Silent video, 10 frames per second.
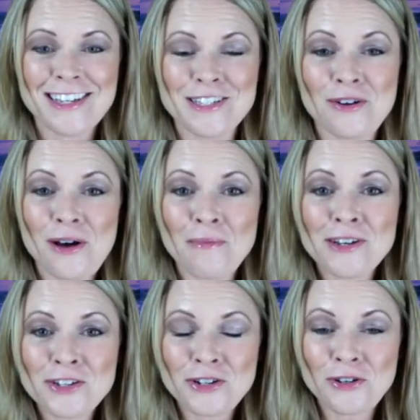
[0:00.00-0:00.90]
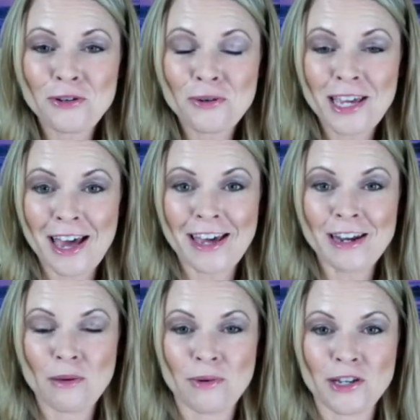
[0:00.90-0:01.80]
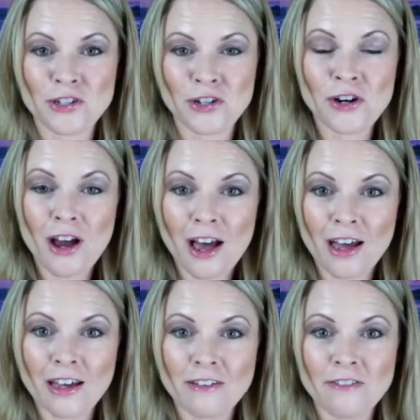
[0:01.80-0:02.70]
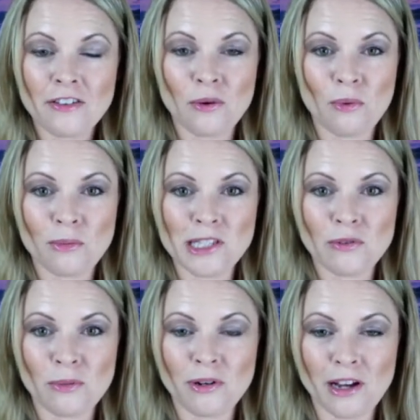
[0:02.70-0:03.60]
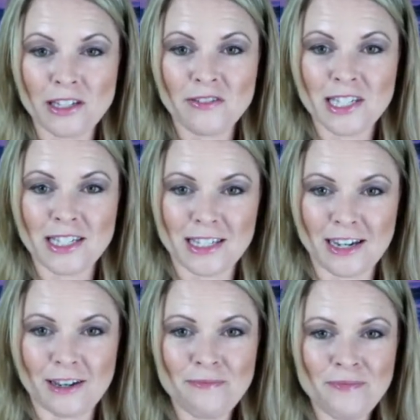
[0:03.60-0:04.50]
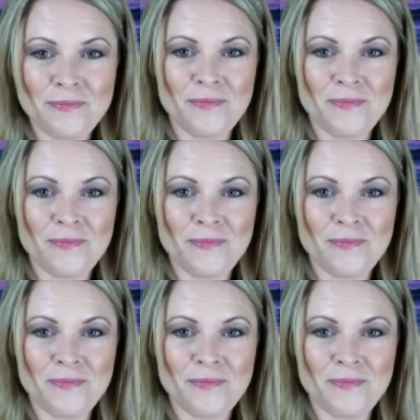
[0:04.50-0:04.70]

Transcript: So, I'm going to show you again a picture of the woman's reproductive system.